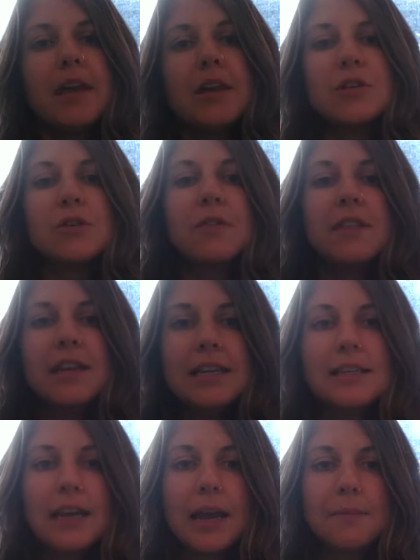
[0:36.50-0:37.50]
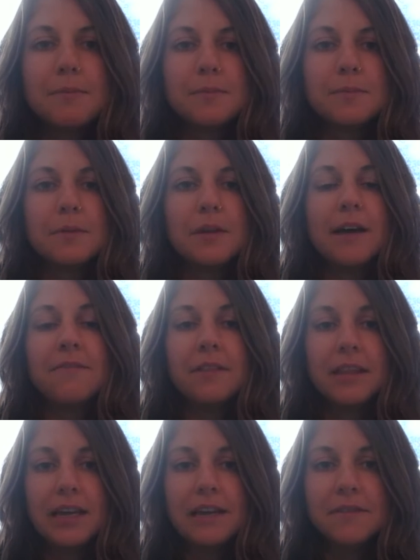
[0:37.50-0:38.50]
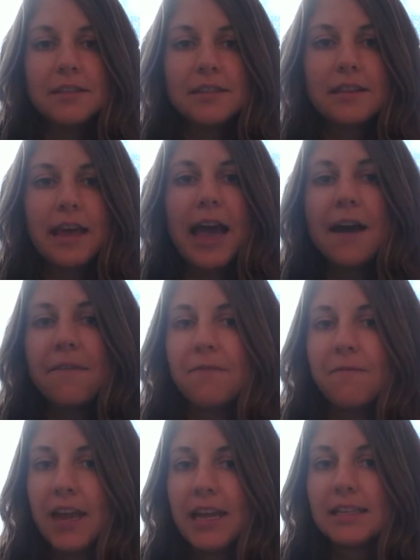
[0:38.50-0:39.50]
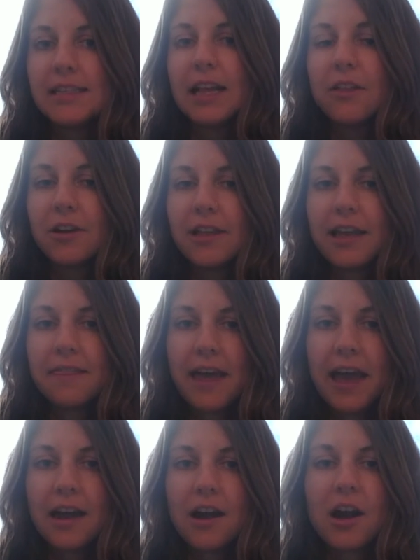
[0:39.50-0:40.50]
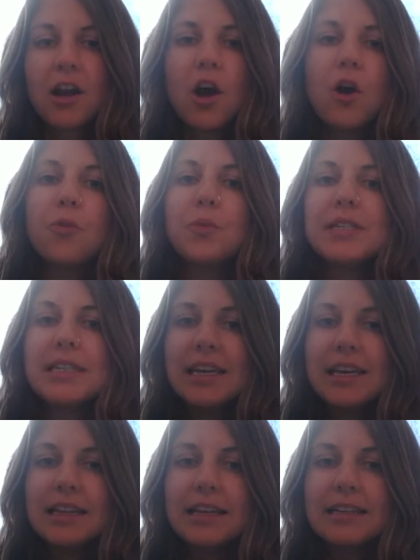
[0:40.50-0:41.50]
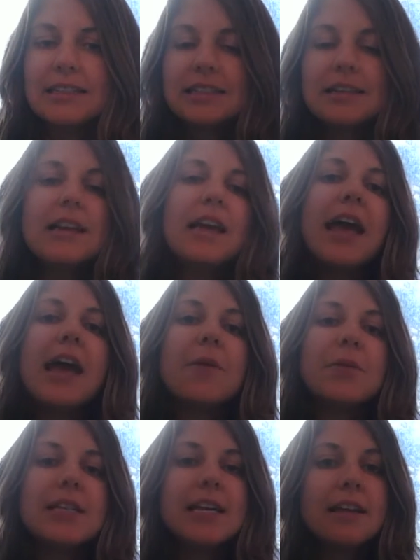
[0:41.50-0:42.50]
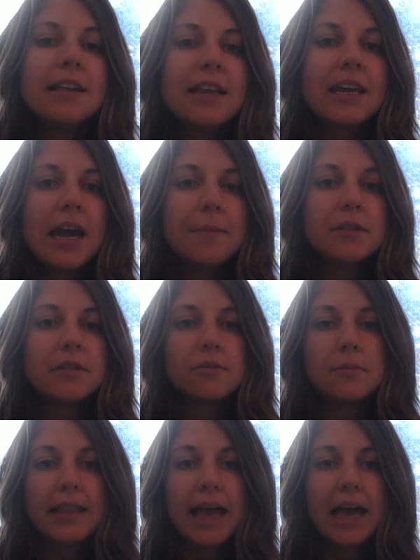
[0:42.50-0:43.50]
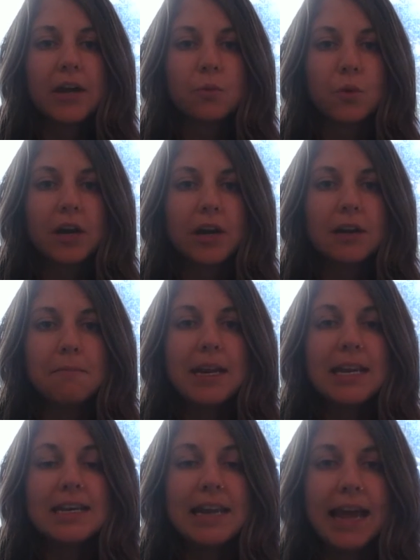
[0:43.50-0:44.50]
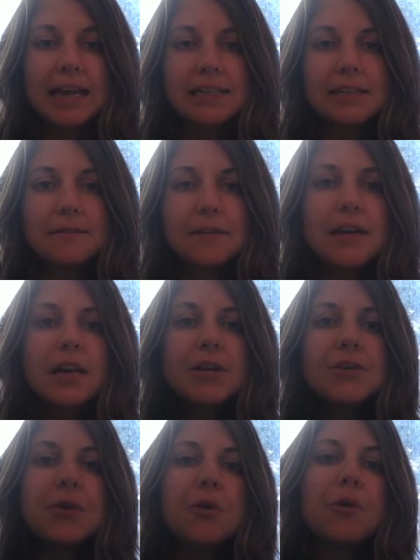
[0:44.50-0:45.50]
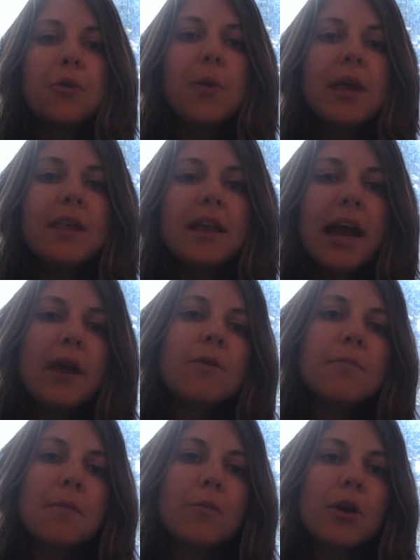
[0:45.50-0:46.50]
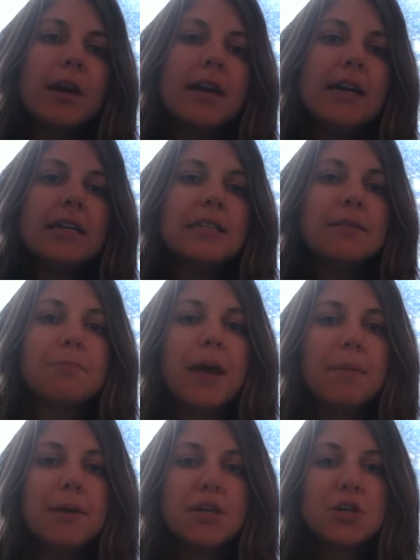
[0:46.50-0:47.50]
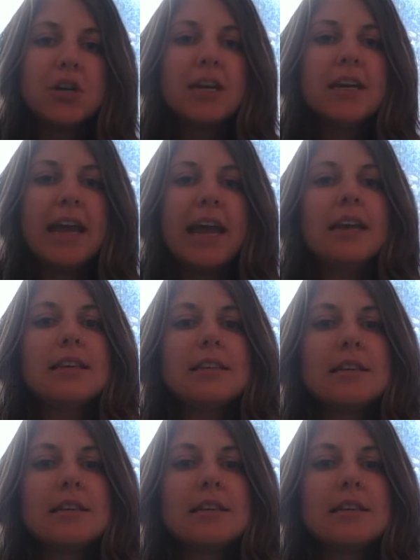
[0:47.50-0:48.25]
So these type of leaves that have veins that look like that are called reticulate. And reticulate comes from a Latin word meaning net. So the way that I remember it is by picturing a net.